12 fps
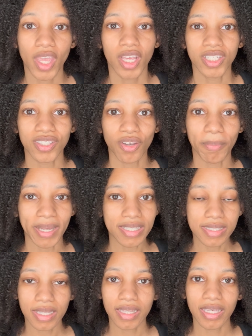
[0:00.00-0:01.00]
So
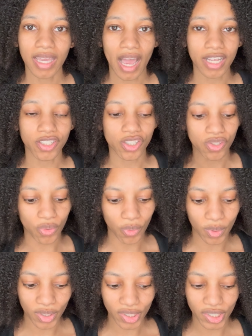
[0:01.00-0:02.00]
basically I just
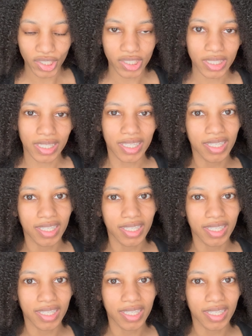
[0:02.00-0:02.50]
ordered